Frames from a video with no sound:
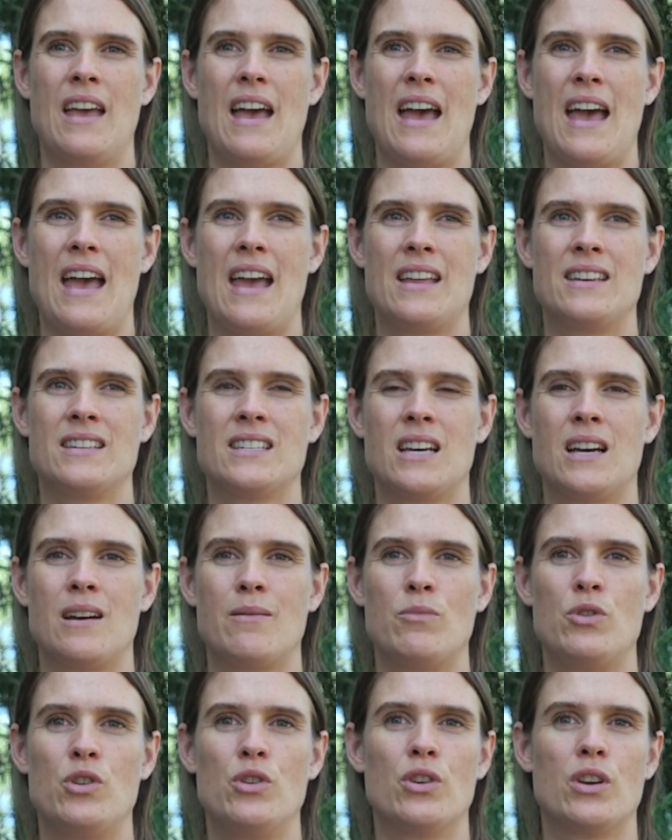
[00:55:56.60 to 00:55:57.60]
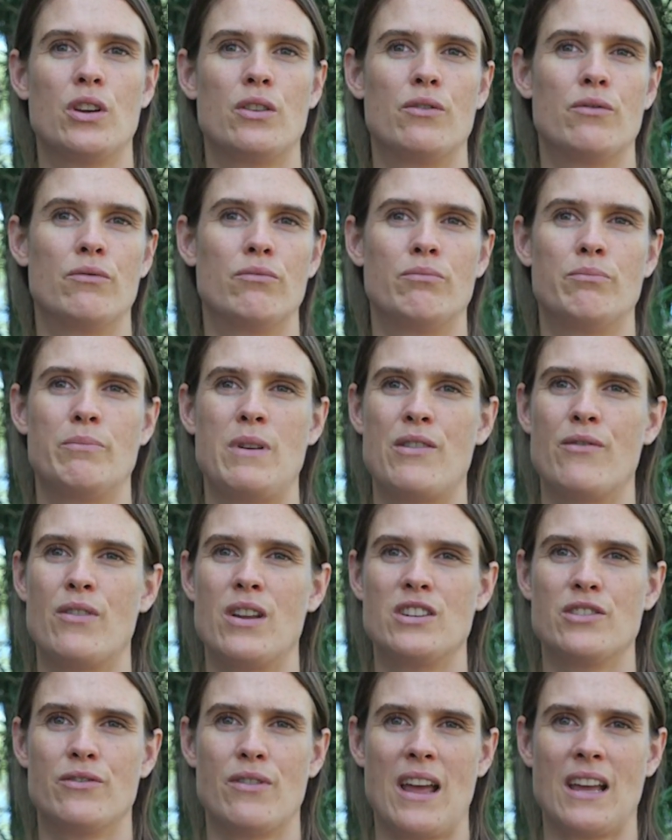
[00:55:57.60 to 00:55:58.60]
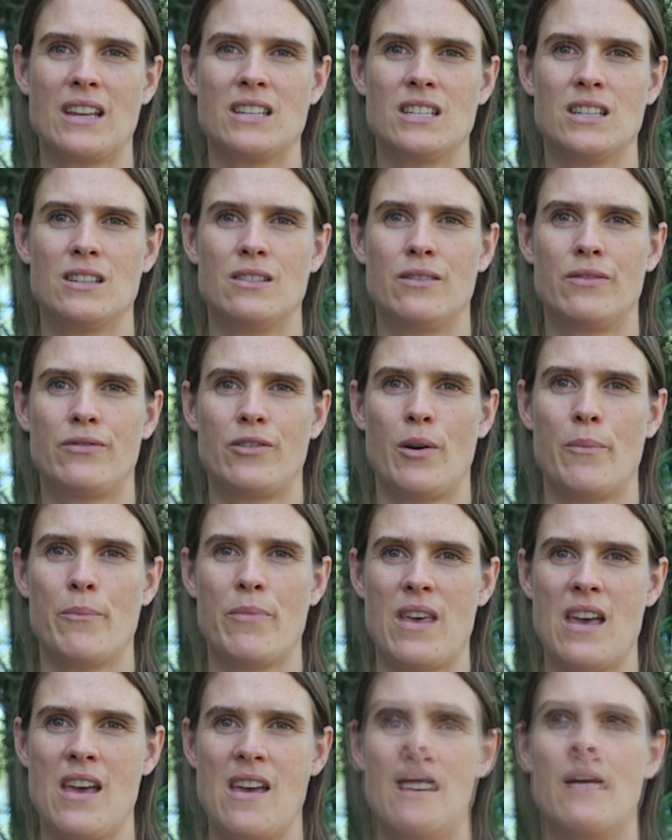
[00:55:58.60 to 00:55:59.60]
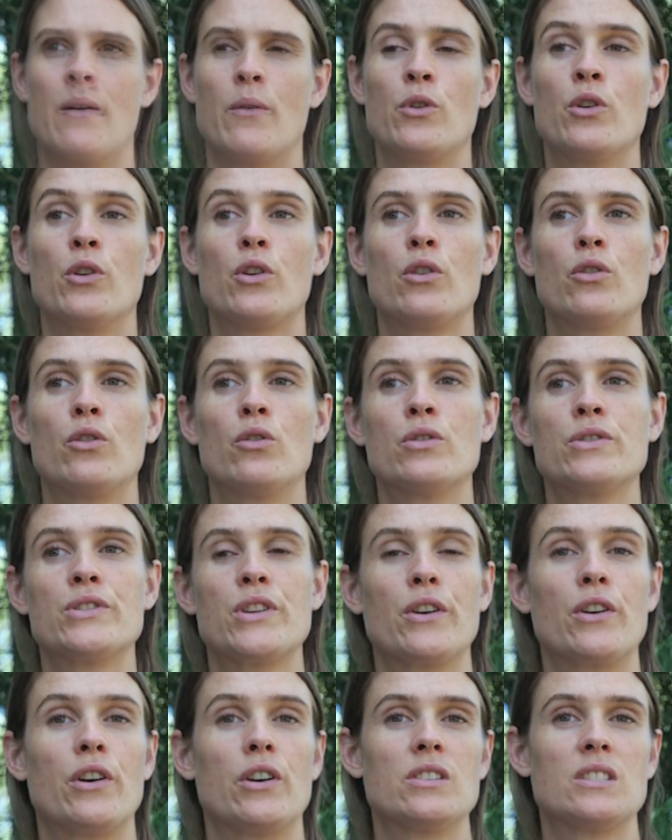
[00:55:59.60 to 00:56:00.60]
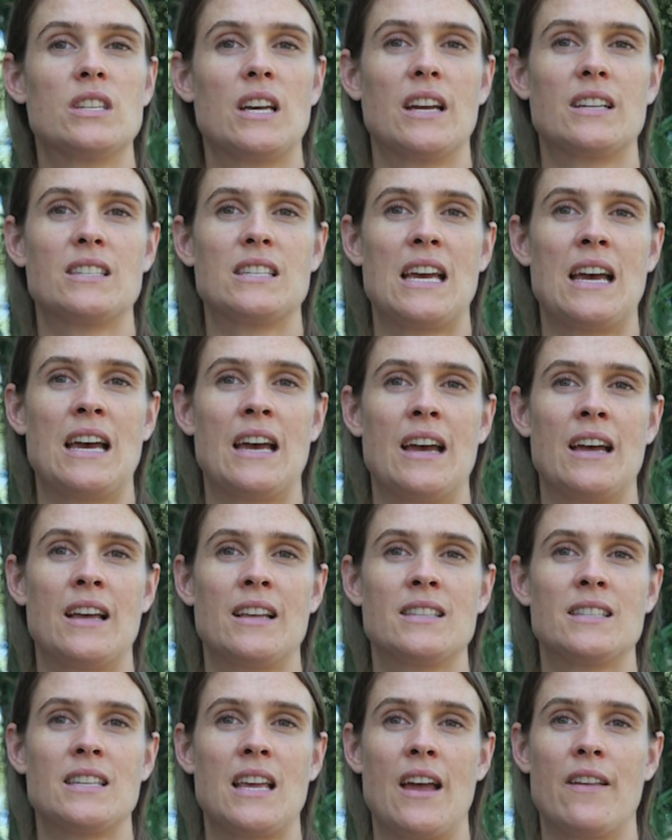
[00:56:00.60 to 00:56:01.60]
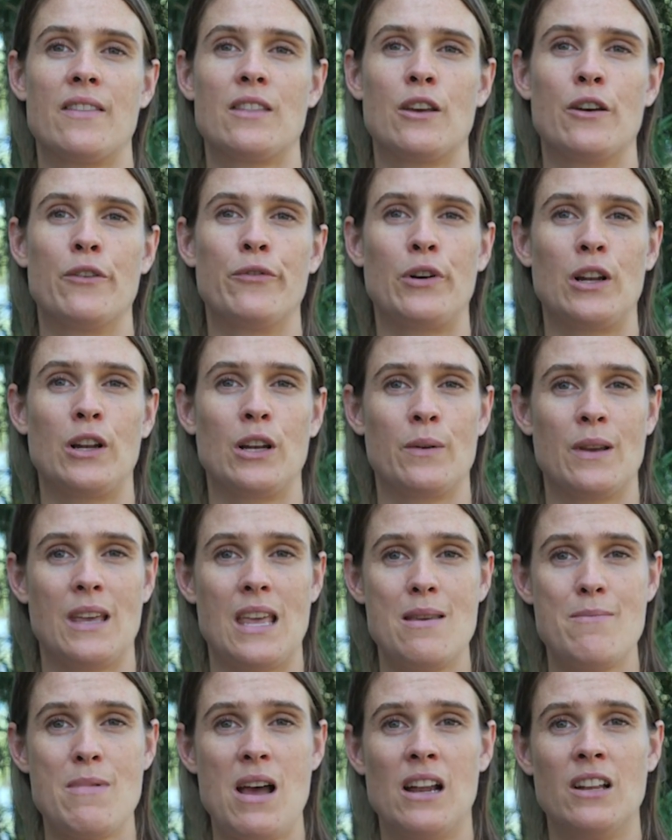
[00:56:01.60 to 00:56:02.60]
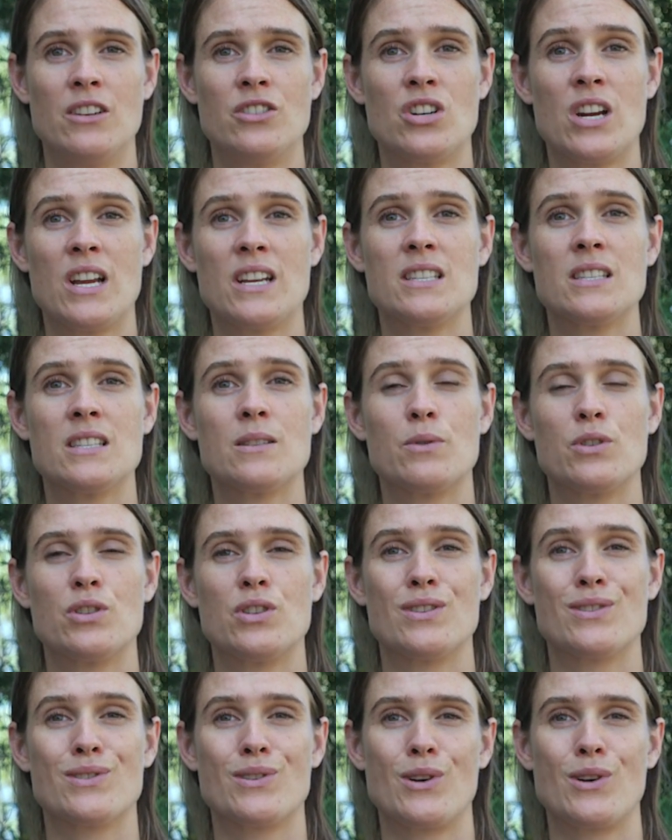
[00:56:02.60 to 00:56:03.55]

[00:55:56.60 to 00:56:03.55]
and you can be redirected from there. You can also contact us at the following email address, which is